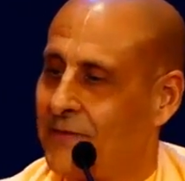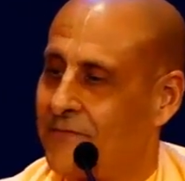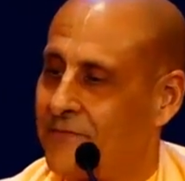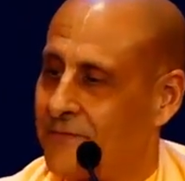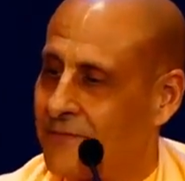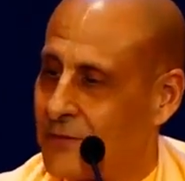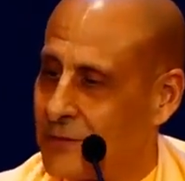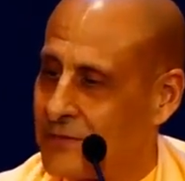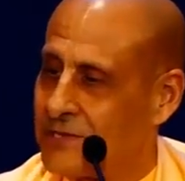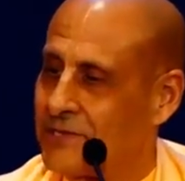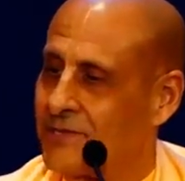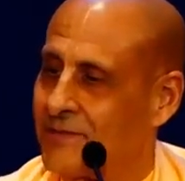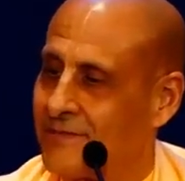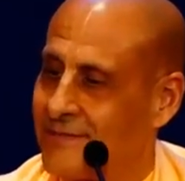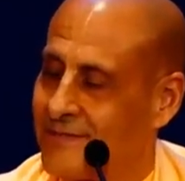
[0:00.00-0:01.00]
The
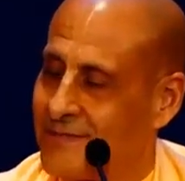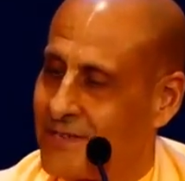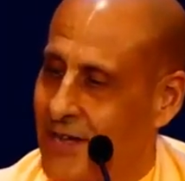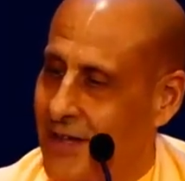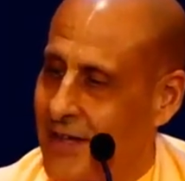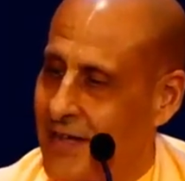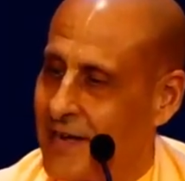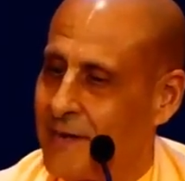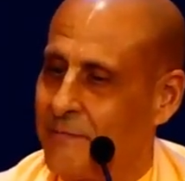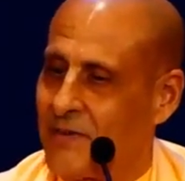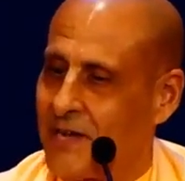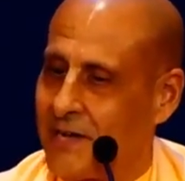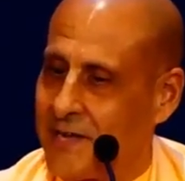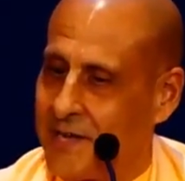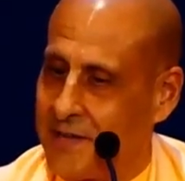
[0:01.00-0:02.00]
first
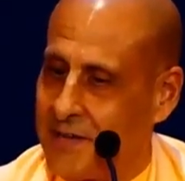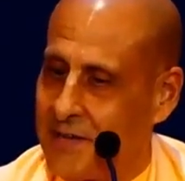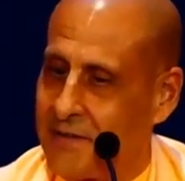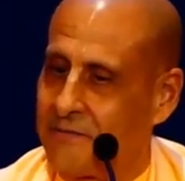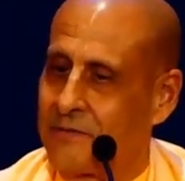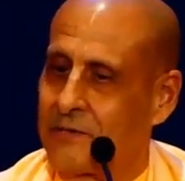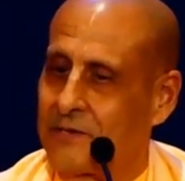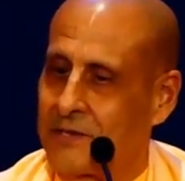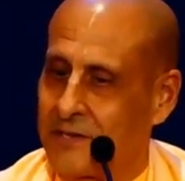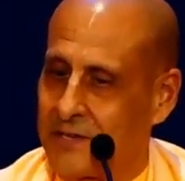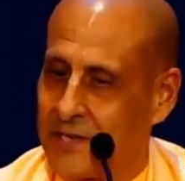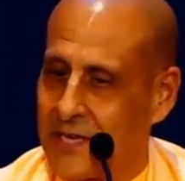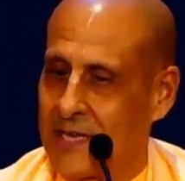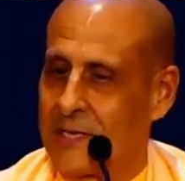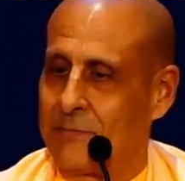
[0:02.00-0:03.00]
time I
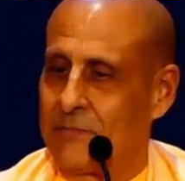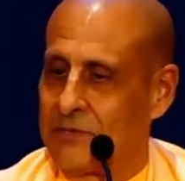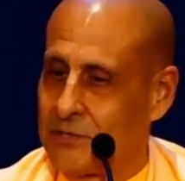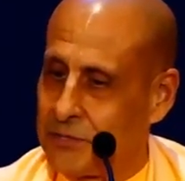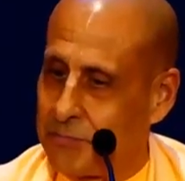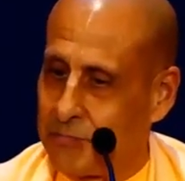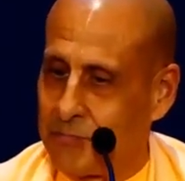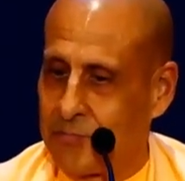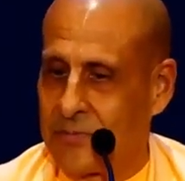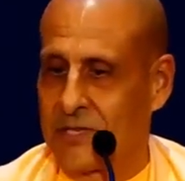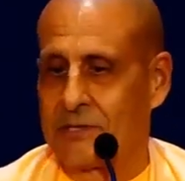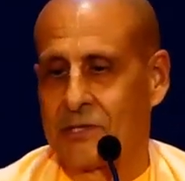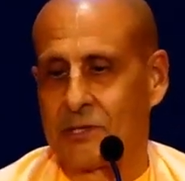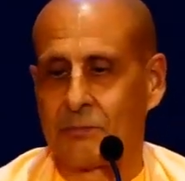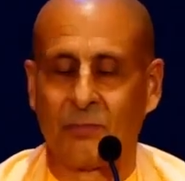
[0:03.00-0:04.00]
ever came to
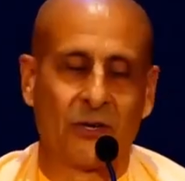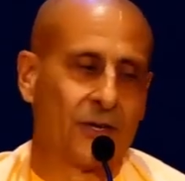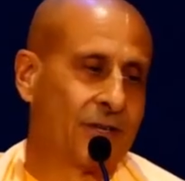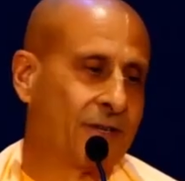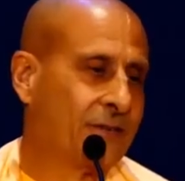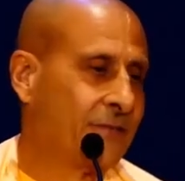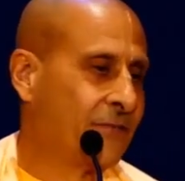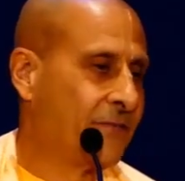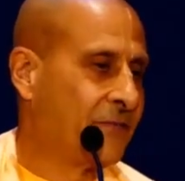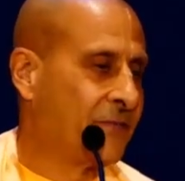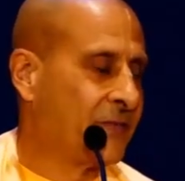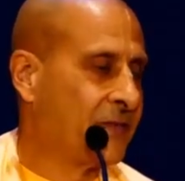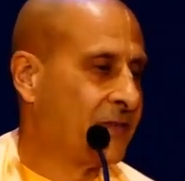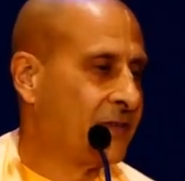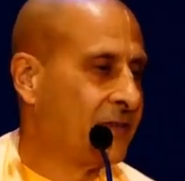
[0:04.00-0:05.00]
Pittsburgh,
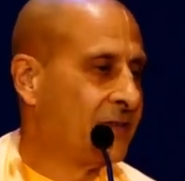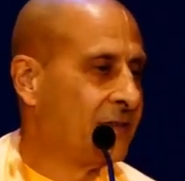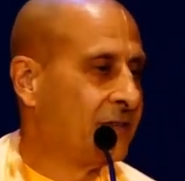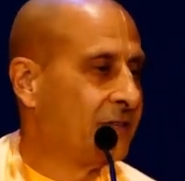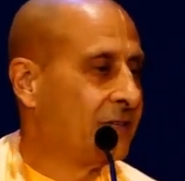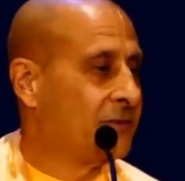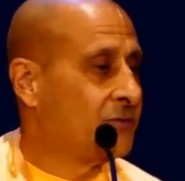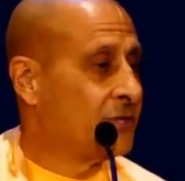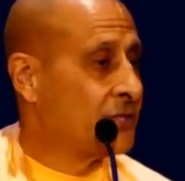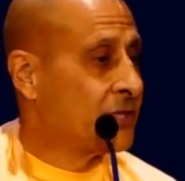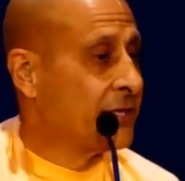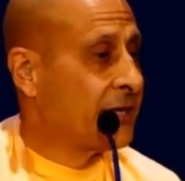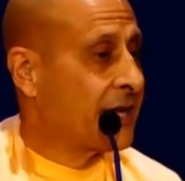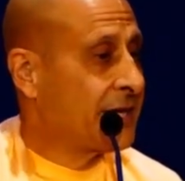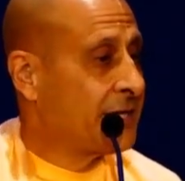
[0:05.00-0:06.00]
it was
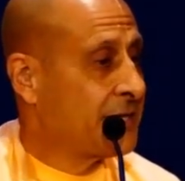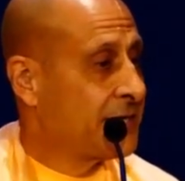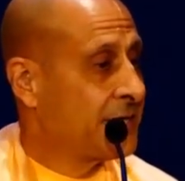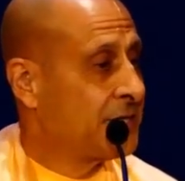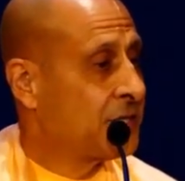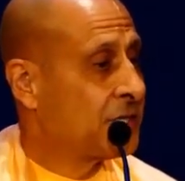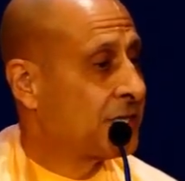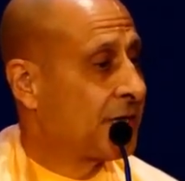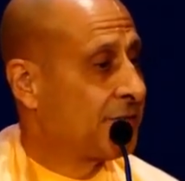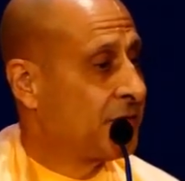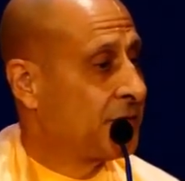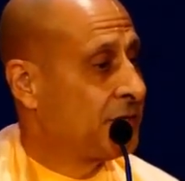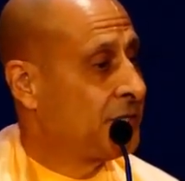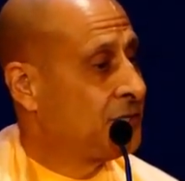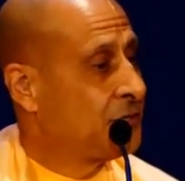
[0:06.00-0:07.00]
in
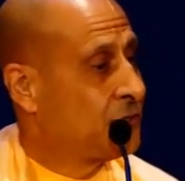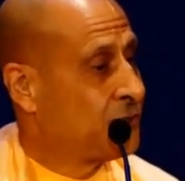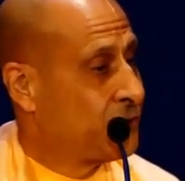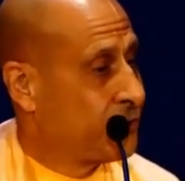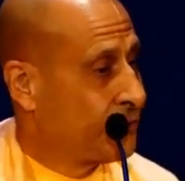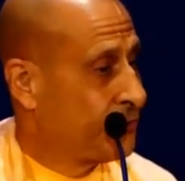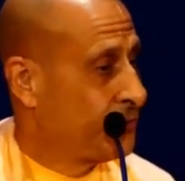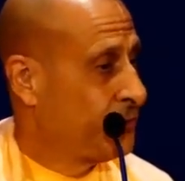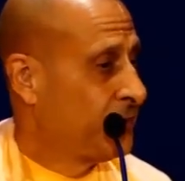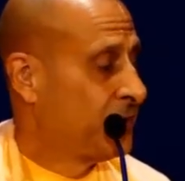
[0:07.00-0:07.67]
1972.